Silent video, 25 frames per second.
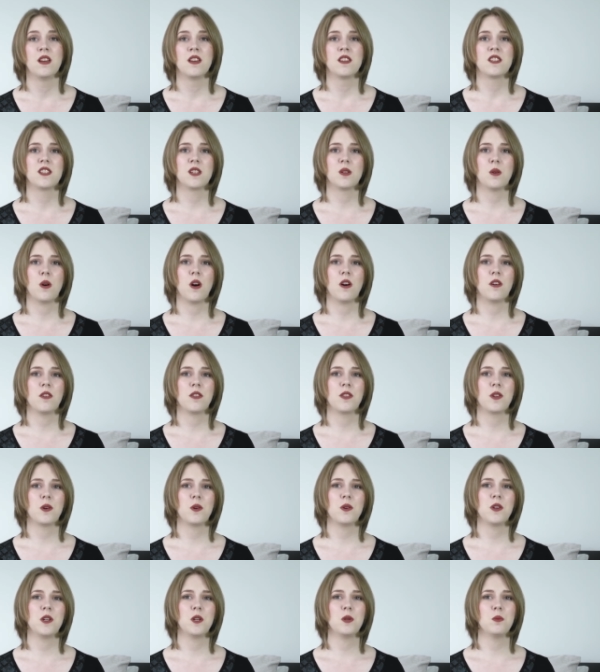So
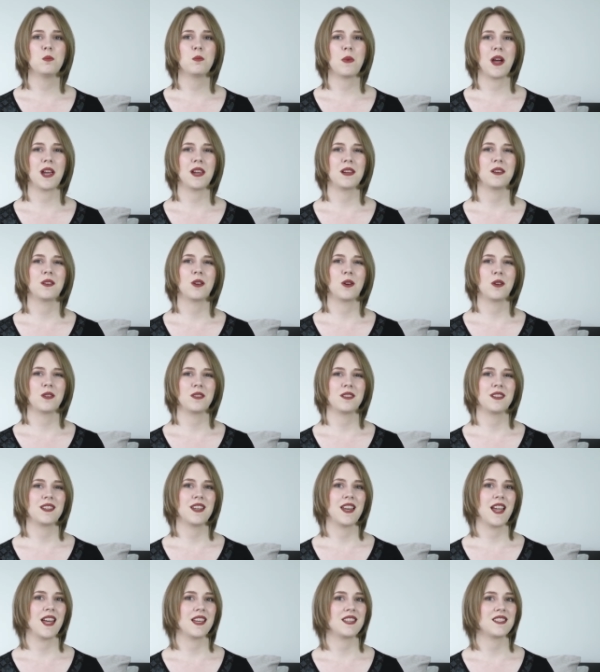although you might not
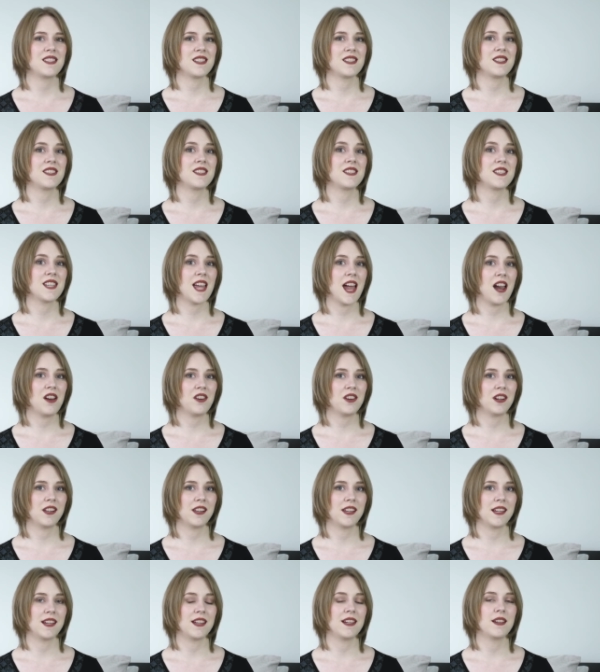
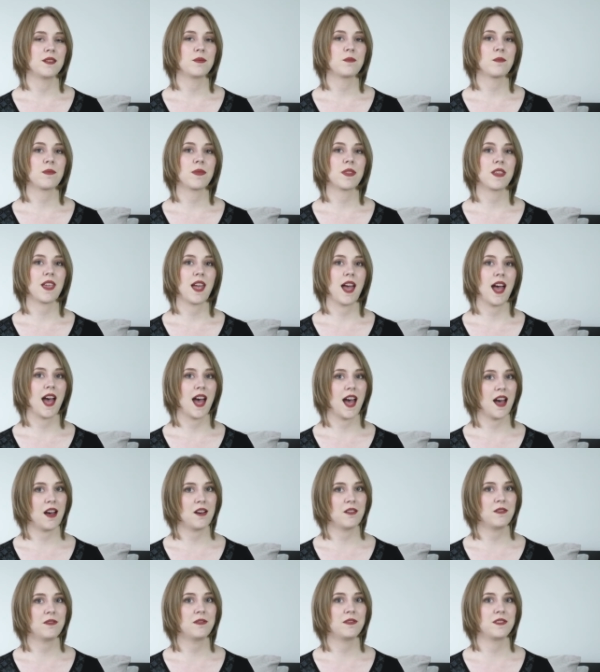necessarily
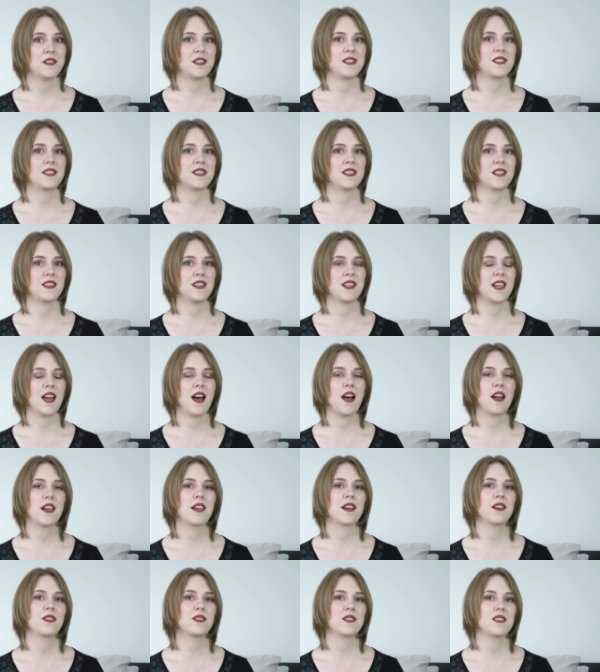have to sit the
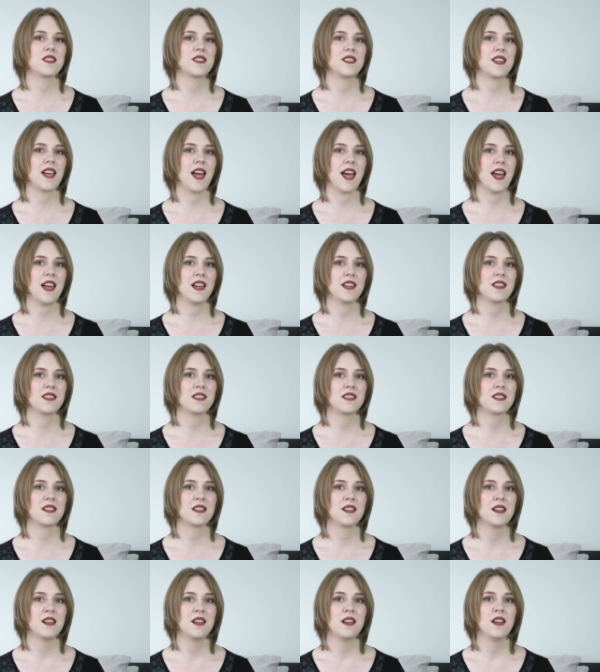IELTS
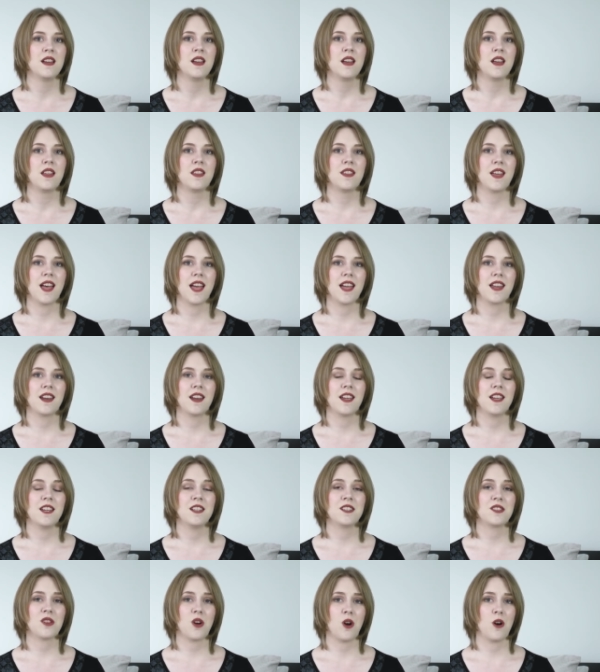test, then
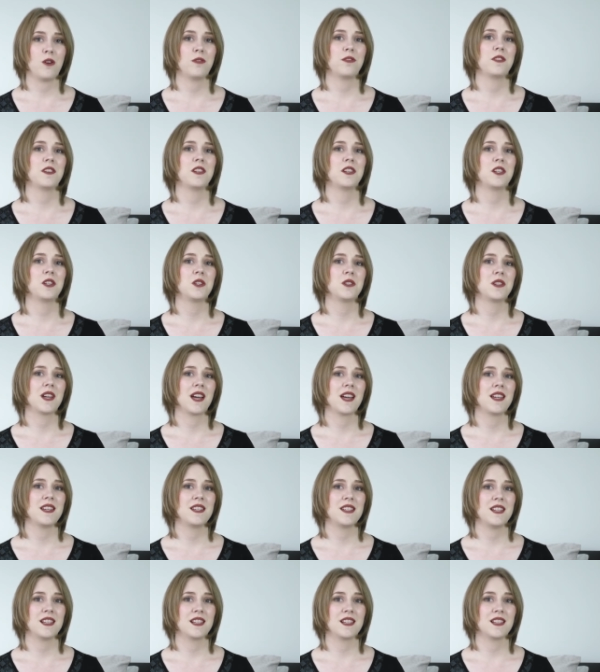it's often a good
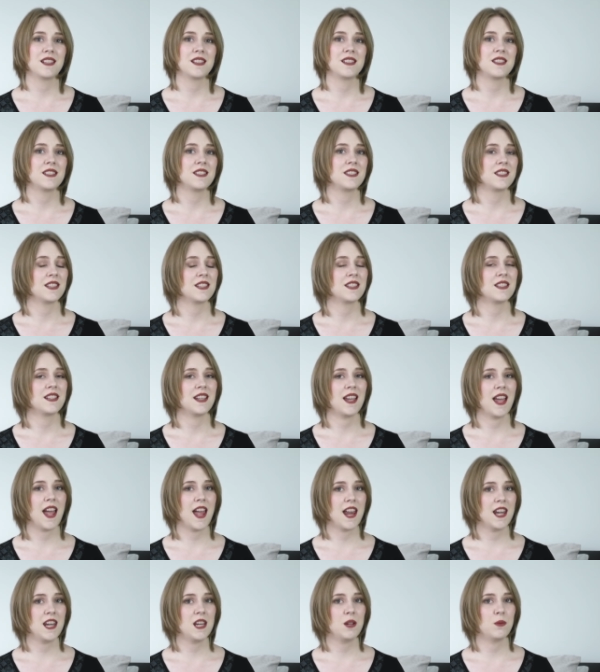idea to sit it
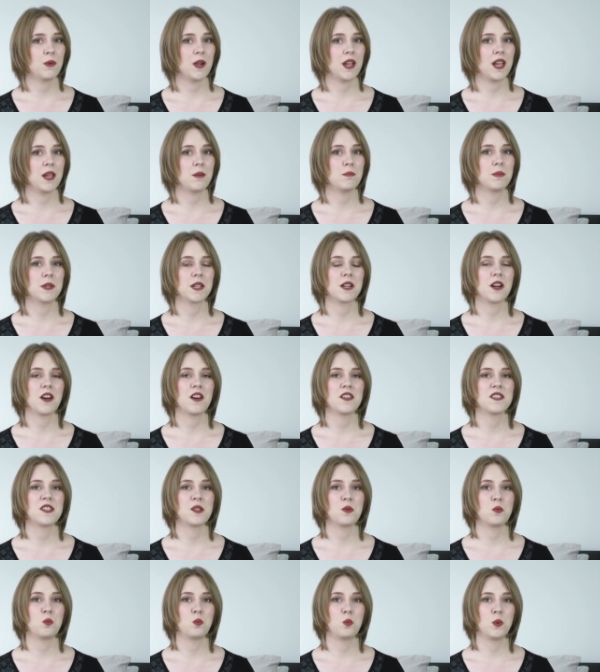anyway because
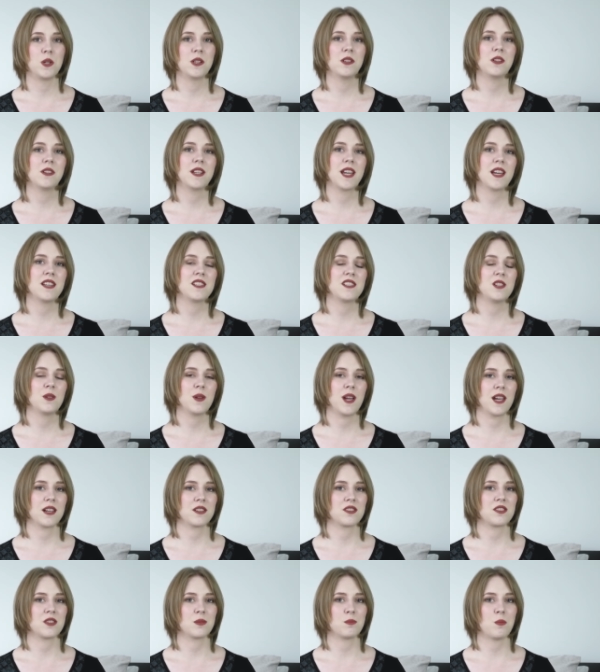it will get you
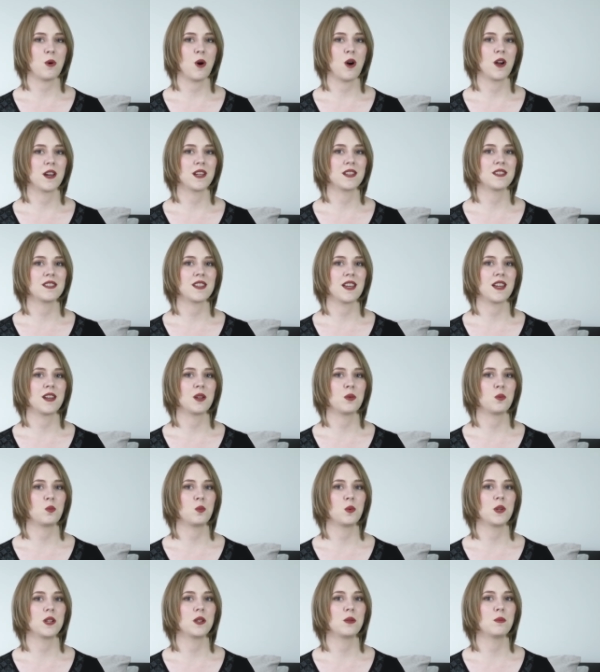extra points and it
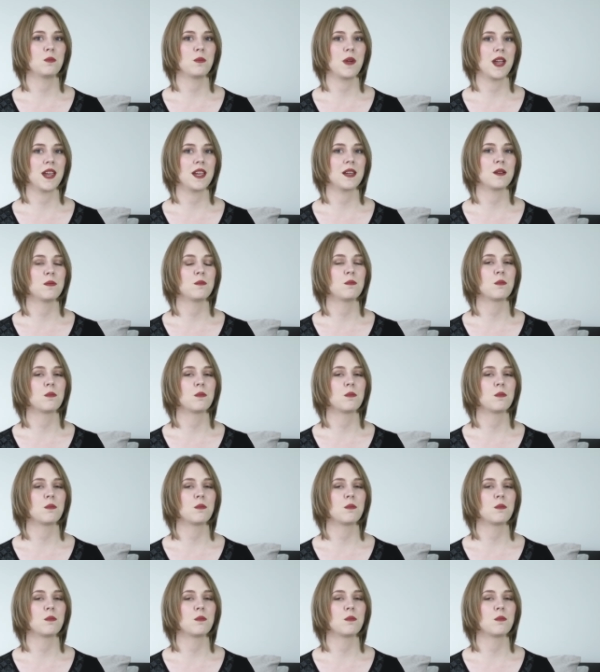will make it